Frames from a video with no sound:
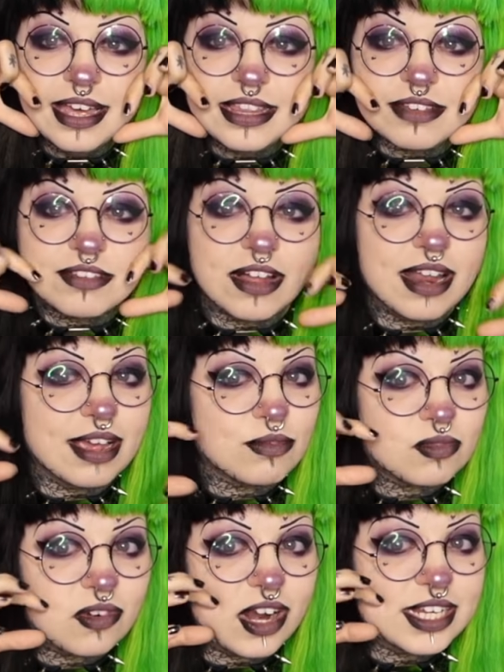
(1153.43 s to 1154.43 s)
they've got like
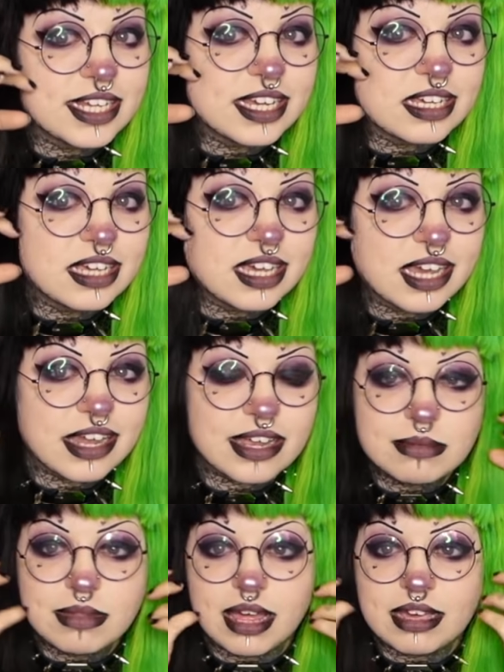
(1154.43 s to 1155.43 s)
writing here,
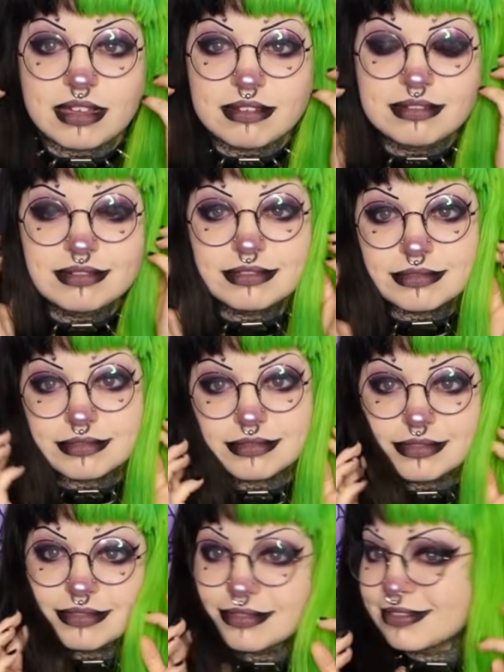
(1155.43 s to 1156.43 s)
and I'm like,
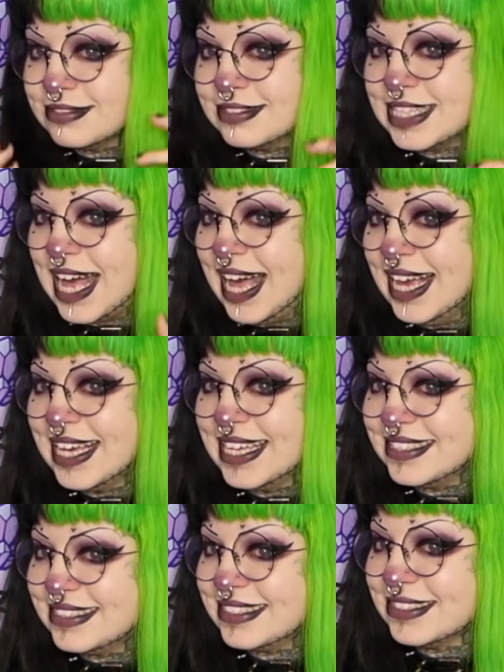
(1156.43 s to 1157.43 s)
oh, I
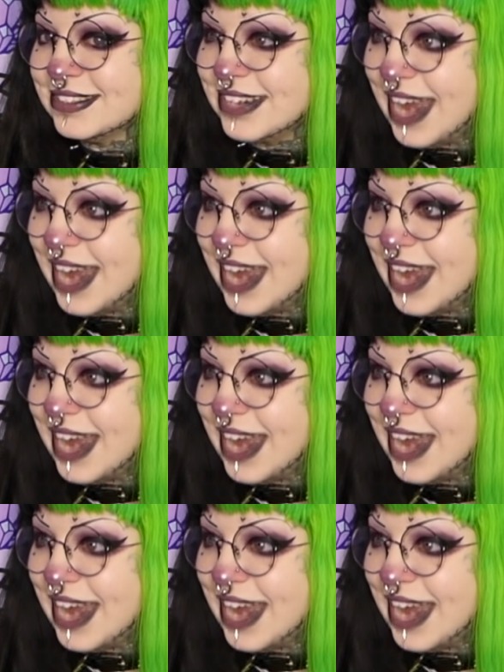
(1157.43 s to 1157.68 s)
can do